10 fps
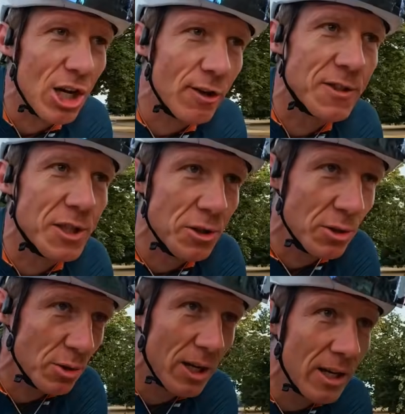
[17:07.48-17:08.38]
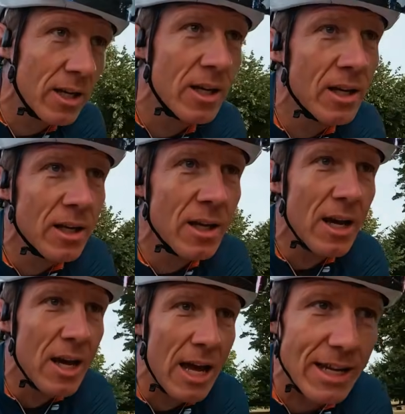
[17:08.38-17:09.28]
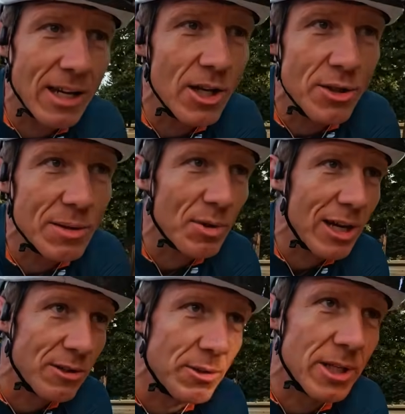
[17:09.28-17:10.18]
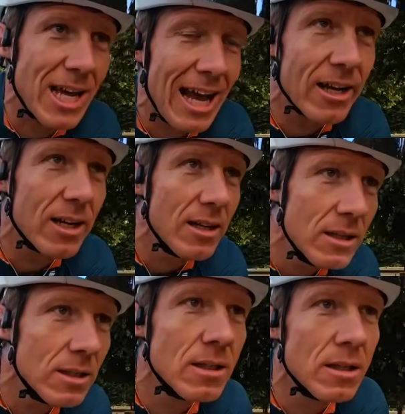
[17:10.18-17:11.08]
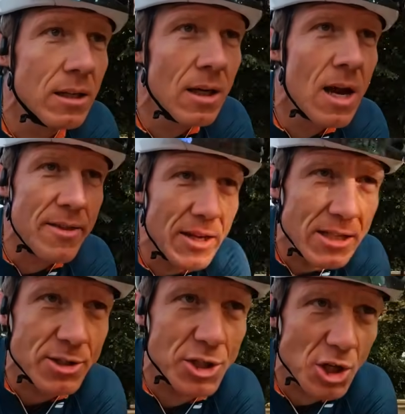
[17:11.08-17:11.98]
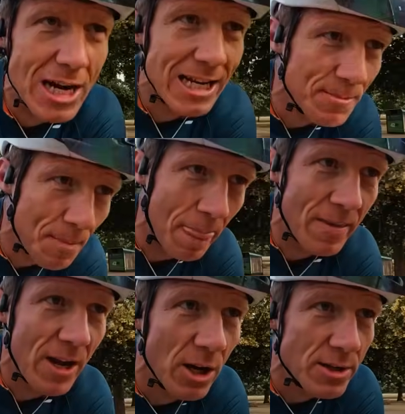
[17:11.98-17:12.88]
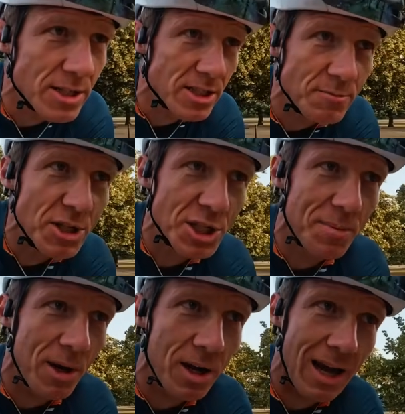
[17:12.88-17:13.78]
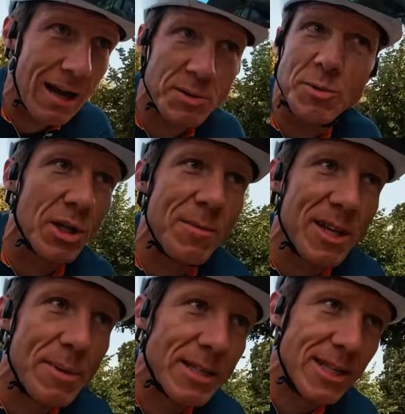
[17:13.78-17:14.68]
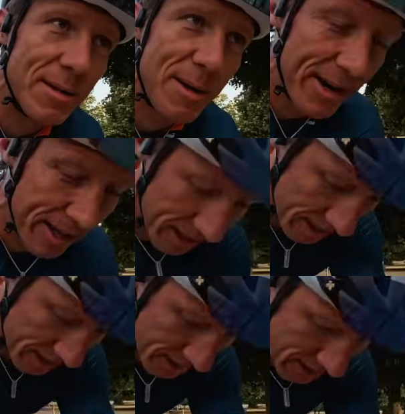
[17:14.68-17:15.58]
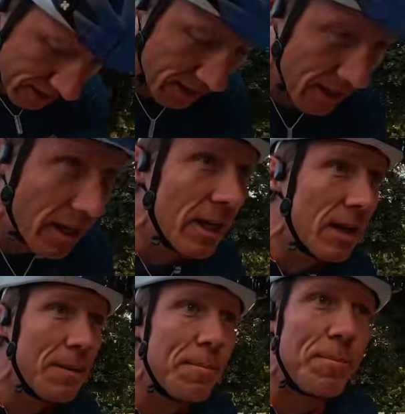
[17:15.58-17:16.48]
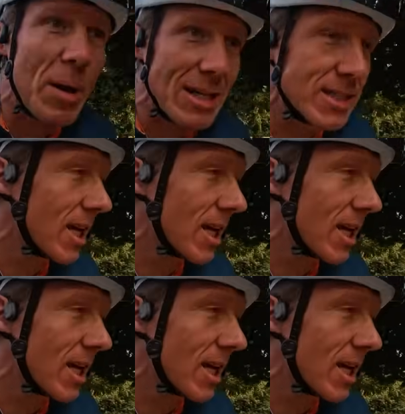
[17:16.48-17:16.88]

off to a clothing brand called Attacker. I think it's Australian. They're hosting some Regent's Park laps. We're not going to make a big deal about it, but